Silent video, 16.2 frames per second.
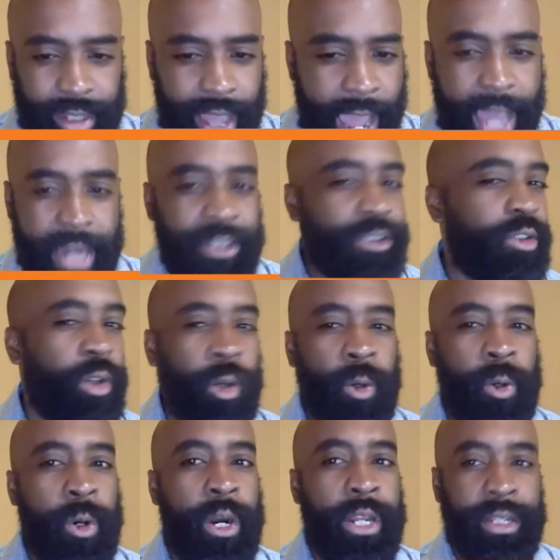at its
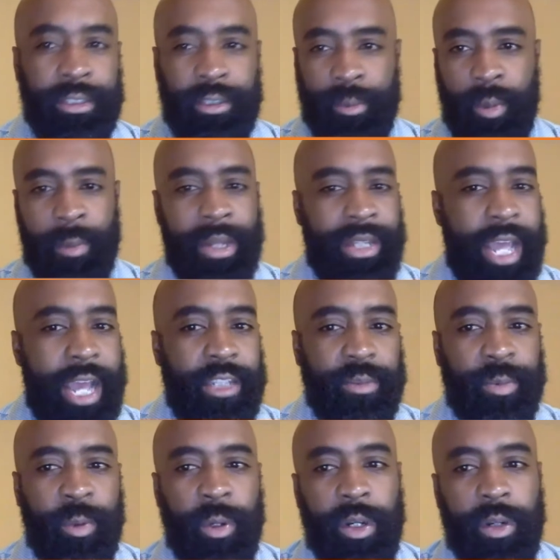core, and this would be my
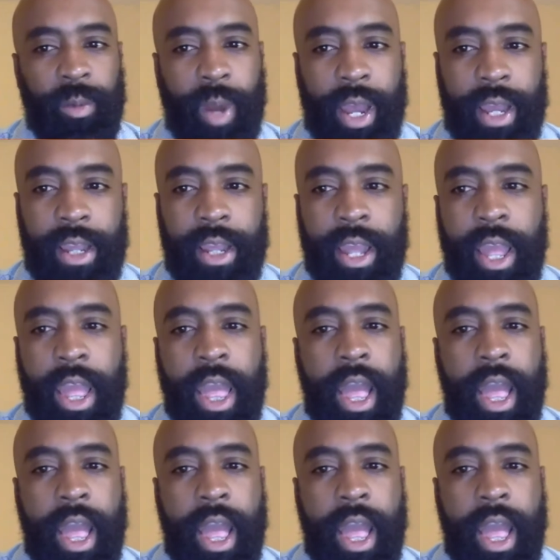last point, right?